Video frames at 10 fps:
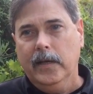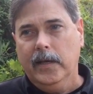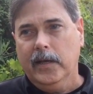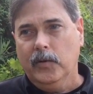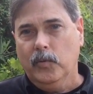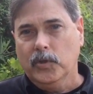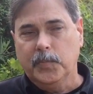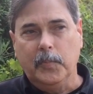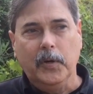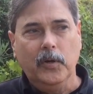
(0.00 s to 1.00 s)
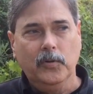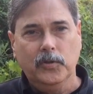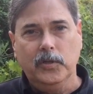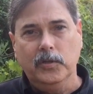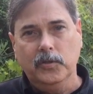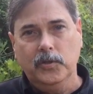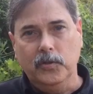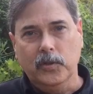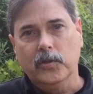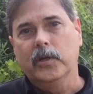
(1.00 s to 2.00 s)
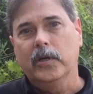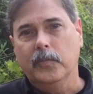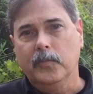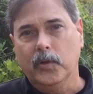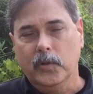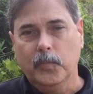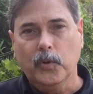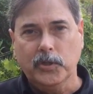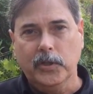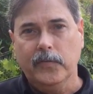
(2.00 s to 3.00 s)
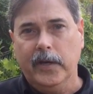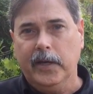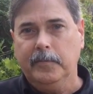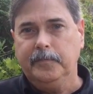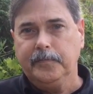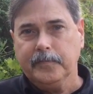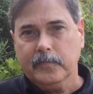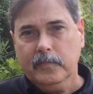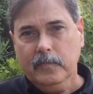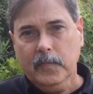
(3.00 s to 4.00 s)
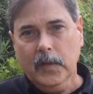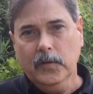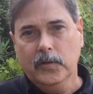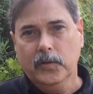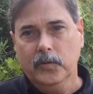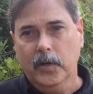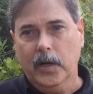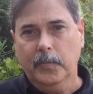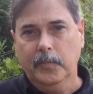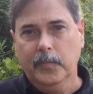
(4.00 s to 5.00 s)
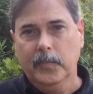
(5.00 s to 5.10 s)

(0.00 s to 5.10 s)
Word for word: And what's proposed is to clear cut a good portion of that to uh,